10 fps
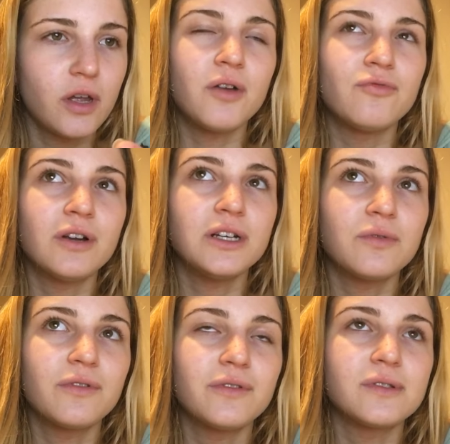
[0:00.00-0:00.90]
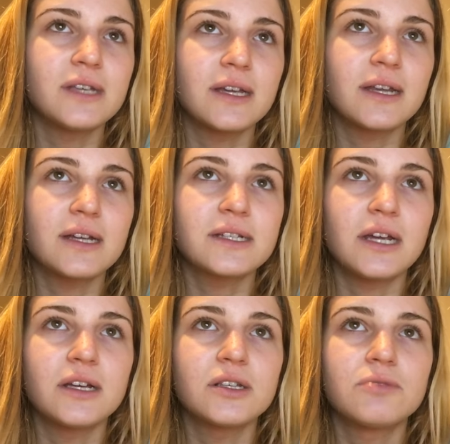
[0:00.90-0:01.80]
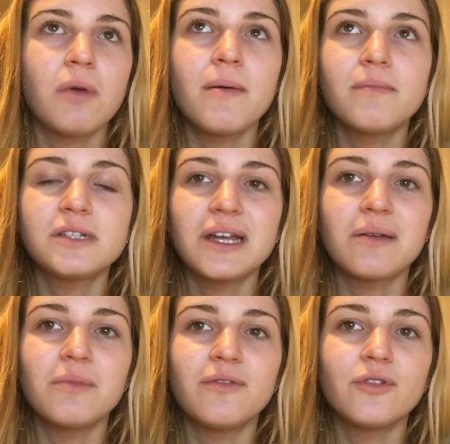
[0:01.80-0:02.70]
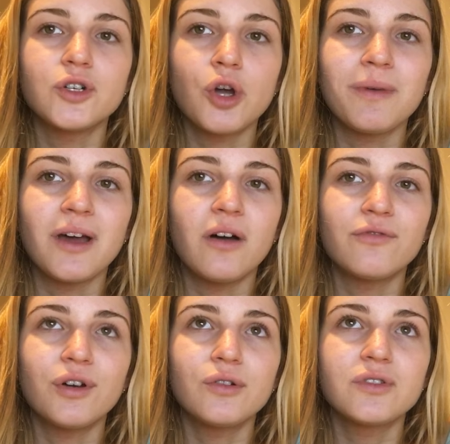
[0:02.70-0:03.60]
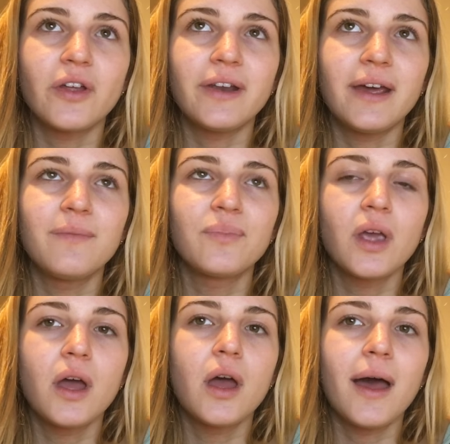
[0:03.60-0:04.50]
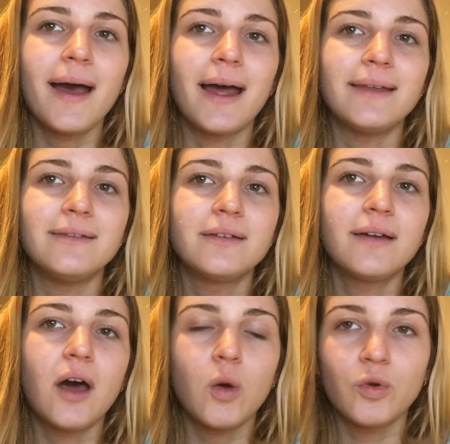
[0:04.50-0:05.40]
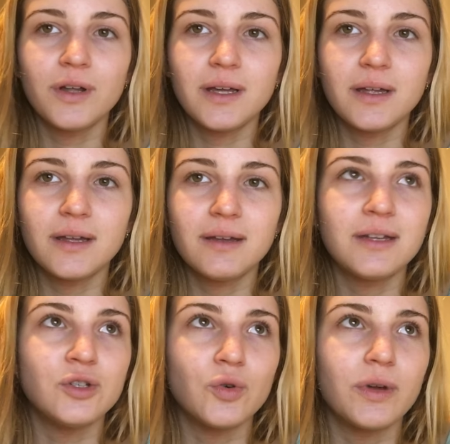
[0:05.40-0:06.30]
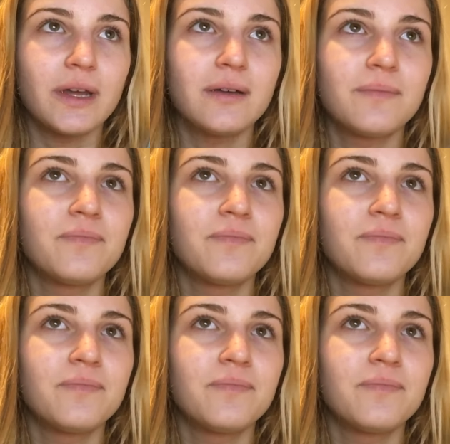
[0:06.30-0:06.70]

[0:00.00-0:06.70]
I really don't want to feel sick the next day because my mum's taking me for a Toby Carvery on Sunday and I want to enjoy it.